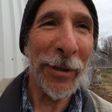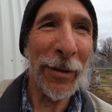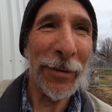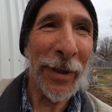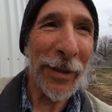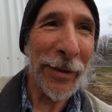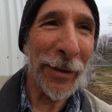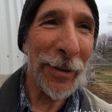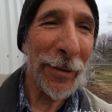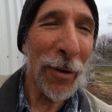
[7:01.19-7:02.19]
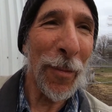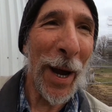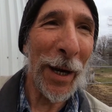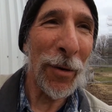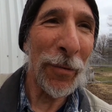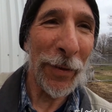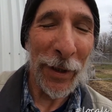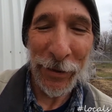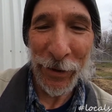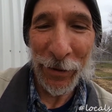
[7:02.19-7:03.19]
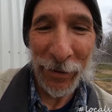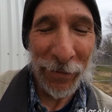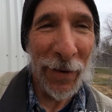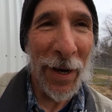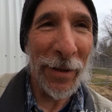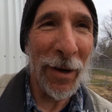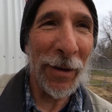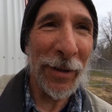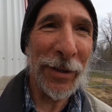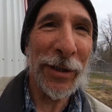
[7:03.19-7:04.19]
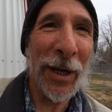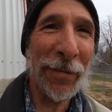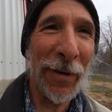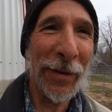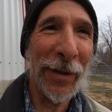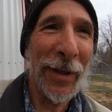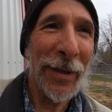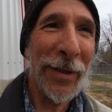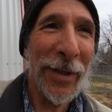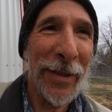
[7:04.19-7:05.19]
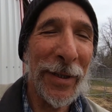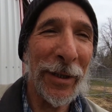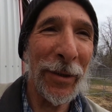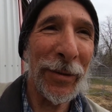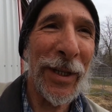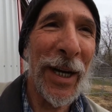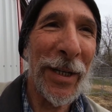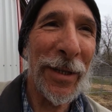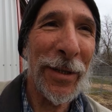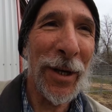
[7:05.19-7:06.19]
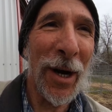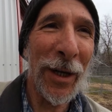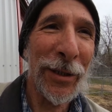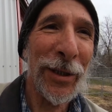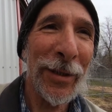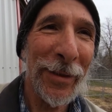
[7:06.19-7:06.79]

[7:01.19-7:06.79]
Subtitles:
don't need to go back over this. You can find all this stuff on, TED Talks.